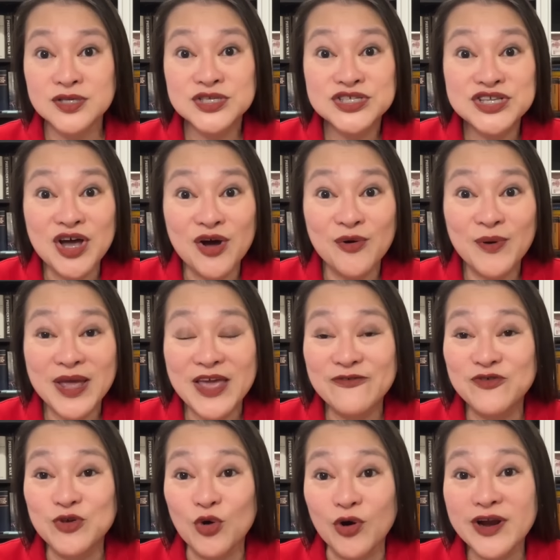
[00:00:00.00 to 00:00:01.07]
So if
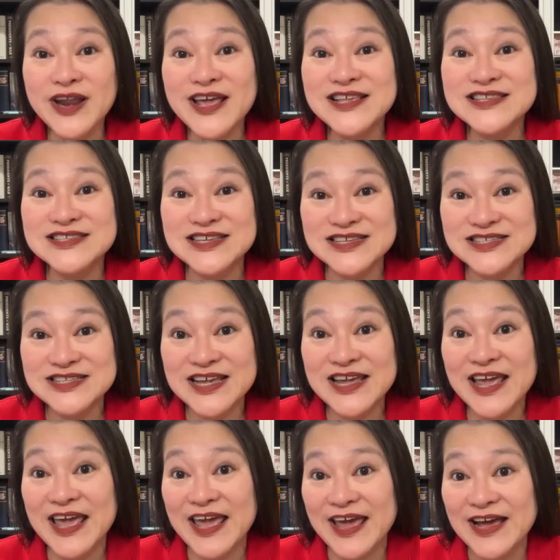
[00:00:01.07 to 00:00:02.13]
you're an
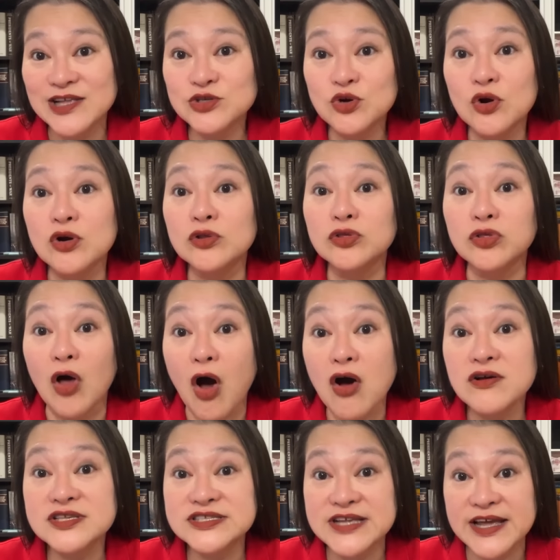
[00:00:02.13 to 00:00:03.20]
existing and or
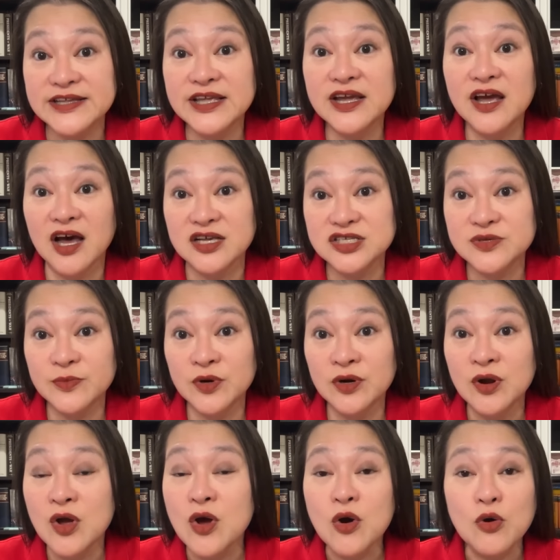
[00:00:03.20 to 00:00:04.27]
long-standing customer
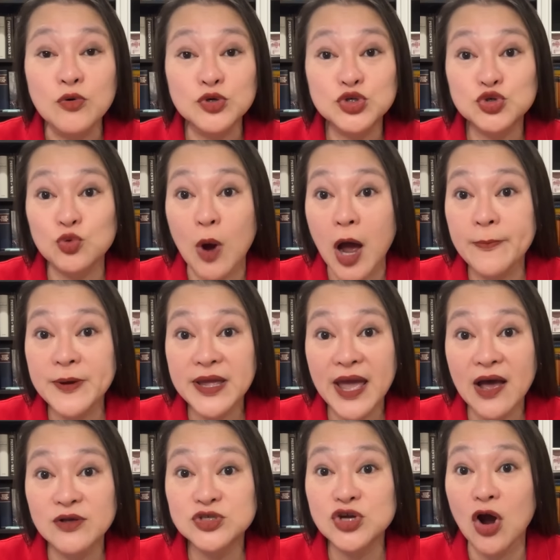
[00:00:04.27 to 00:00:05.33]
whose Schwab
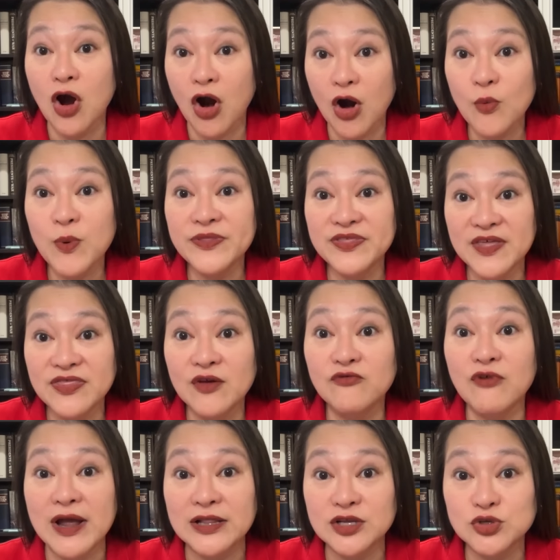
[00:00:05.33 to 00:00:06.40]
accounts are within the
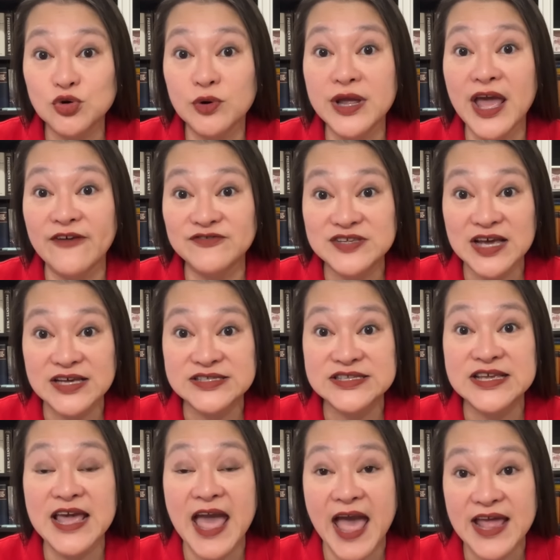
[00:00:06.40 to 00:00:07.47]
regulatory F D I
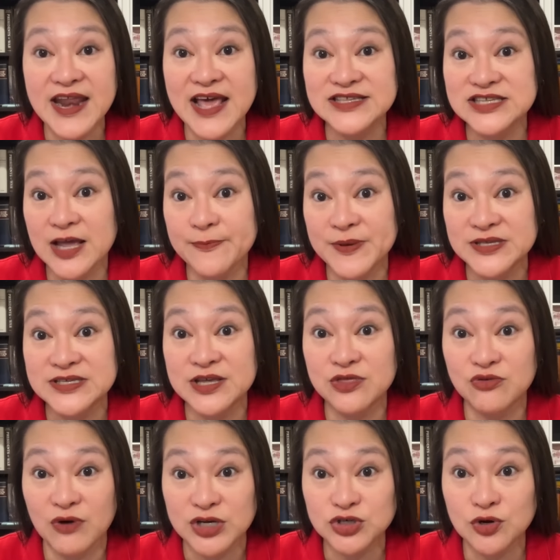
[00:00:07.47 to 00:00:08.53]
C and S I P C
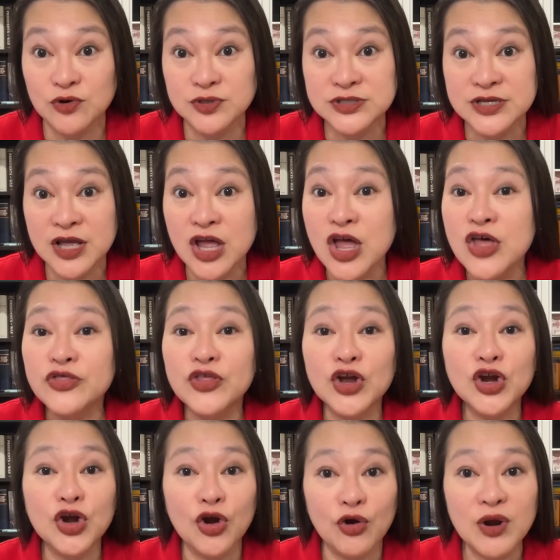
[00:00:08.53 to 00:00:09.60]
thresholds, the
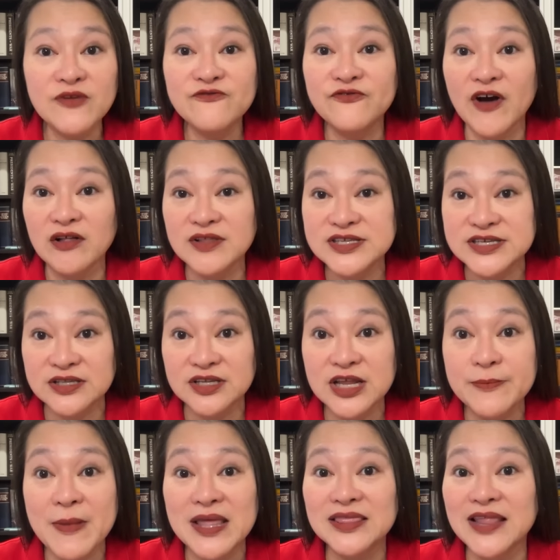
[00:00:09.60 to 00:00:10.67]
current volatility
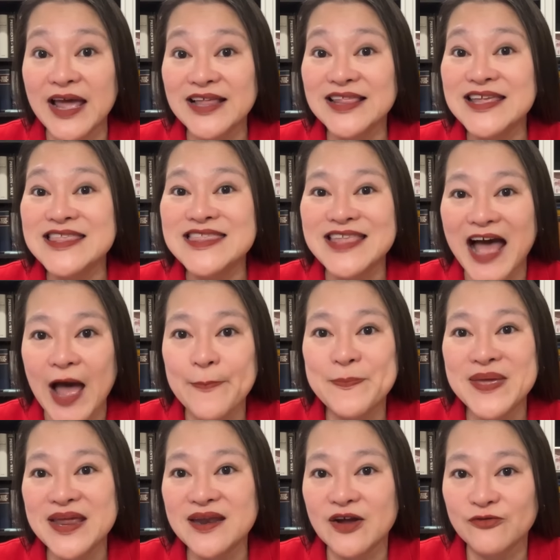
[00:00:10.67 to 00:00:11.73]
may likely not
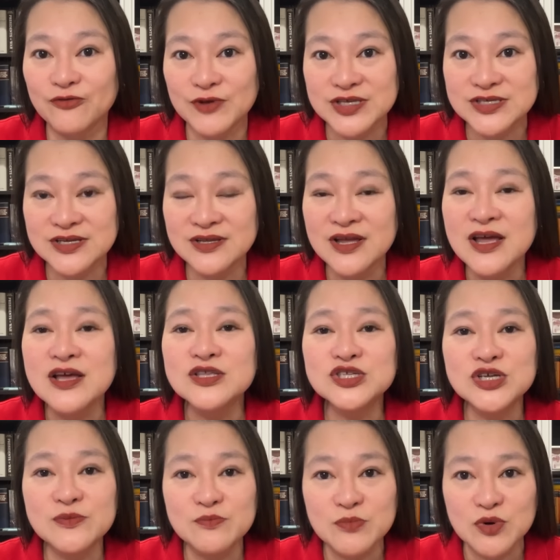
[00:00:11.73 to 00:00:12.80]
be enough reason
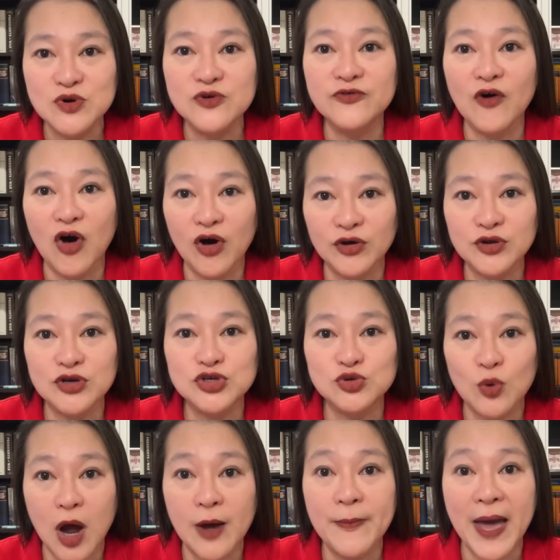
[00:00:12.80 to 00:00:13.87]
to move all your
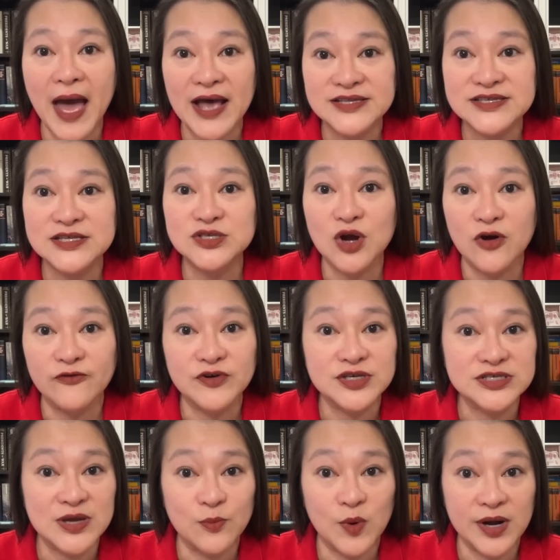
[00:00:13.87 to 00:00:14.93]
Schwab assets over to
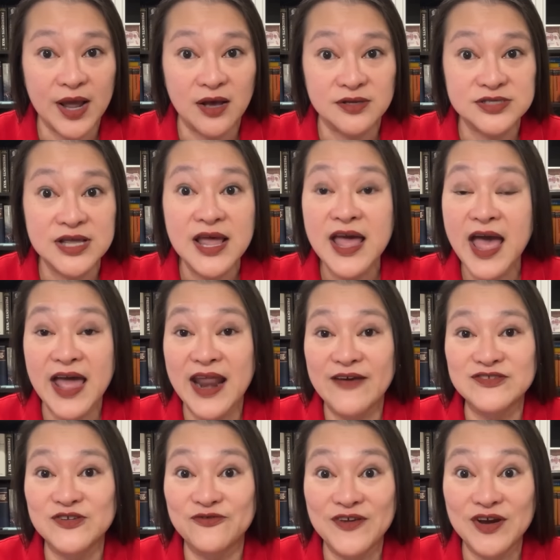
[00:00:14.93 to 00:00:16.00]
someone else and have
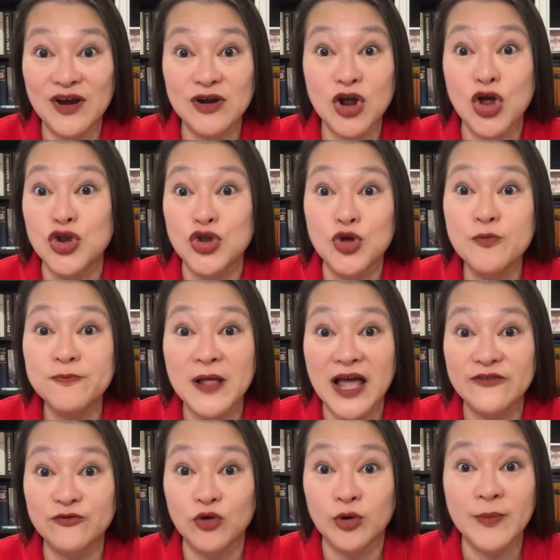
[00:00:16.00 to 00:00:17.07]
to figure out a new
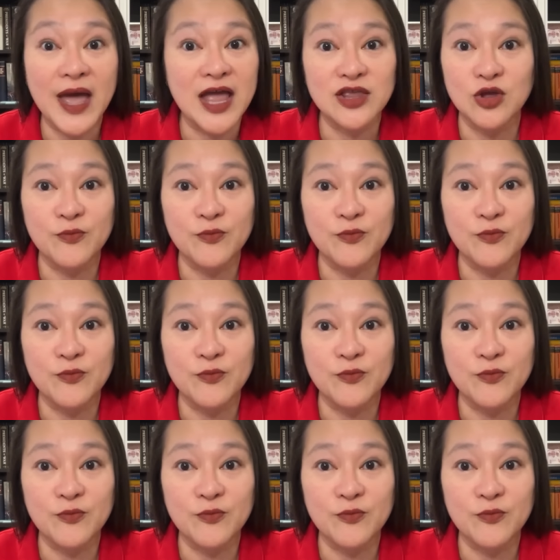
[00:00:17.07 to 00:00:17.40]
platform and new